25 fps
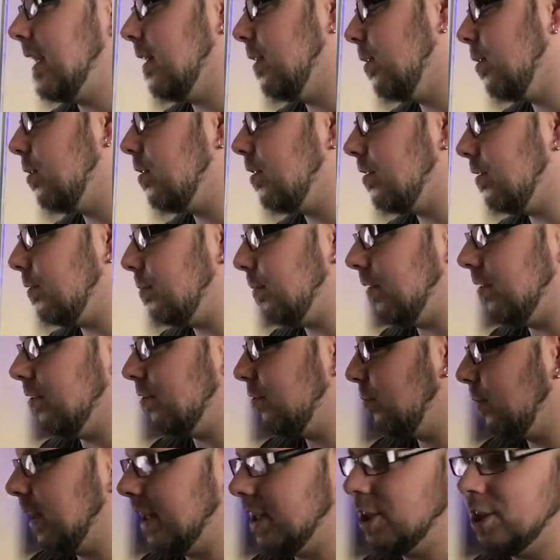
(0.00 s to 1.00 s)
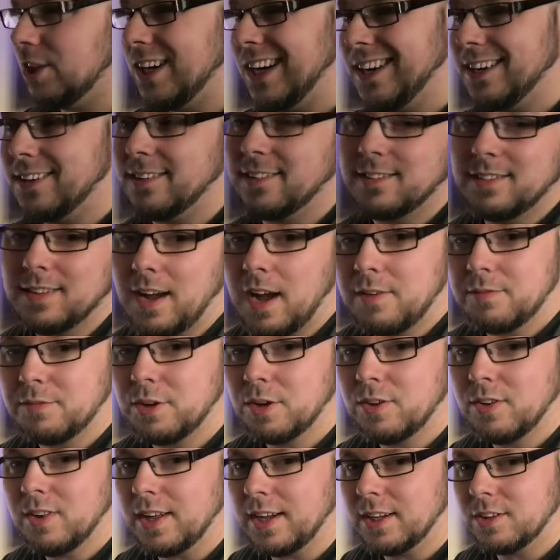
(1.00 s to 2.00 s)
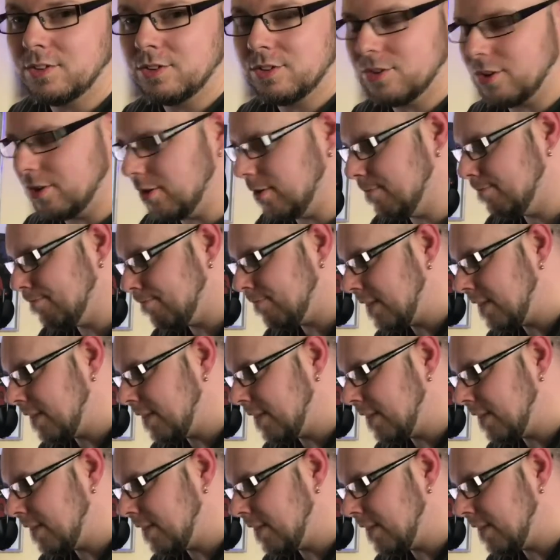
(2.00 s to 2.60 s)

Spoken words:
it look good with the Switch, and I've done that. So